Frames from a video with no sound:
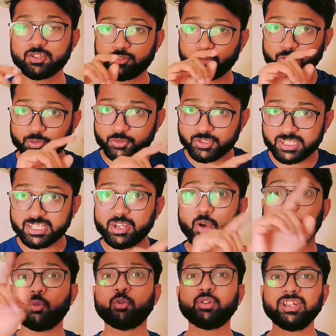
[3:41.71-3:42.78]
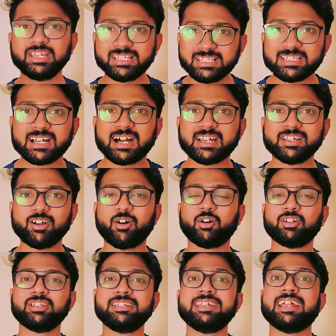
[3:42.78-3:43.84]
So you see only the eye
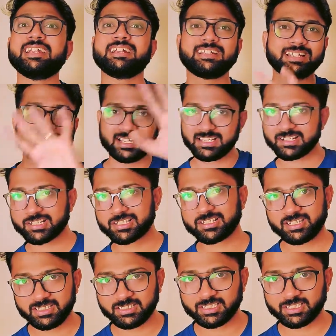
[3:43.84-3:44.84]
on the entire screen